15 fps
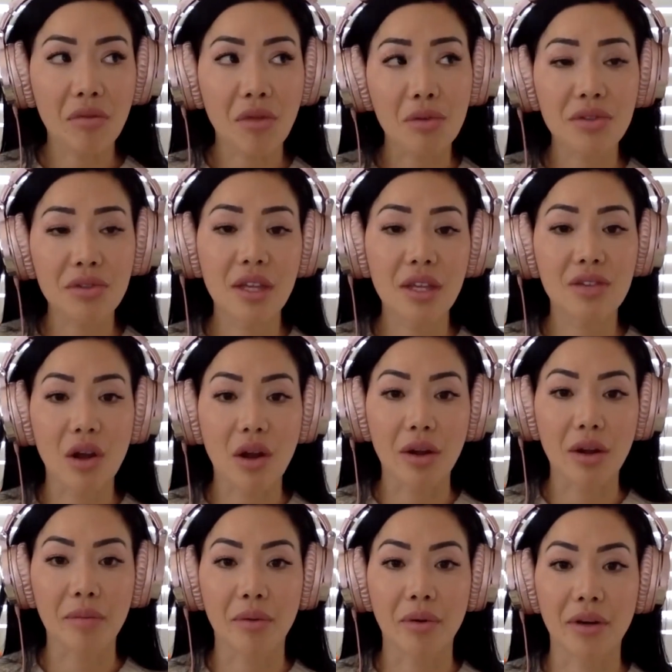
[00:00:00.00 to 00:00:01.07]
those things
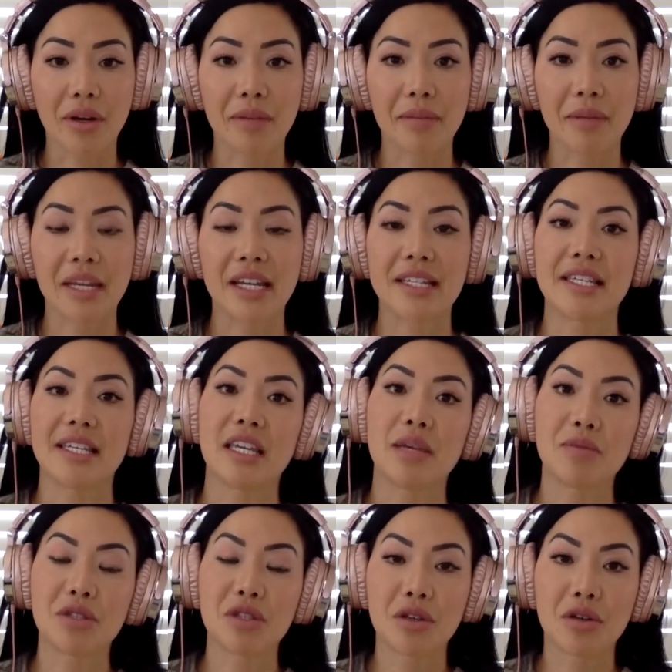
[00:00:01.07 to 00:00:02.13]
are important because it
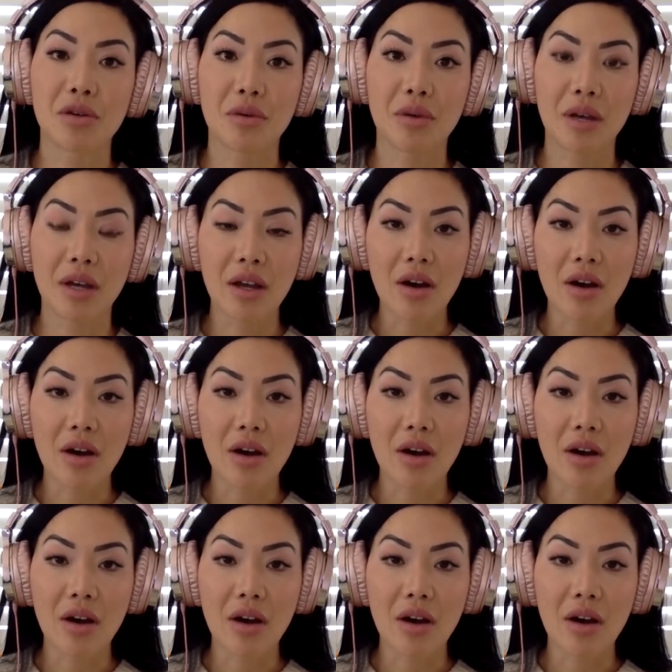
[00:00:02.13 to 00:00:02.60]
keeps you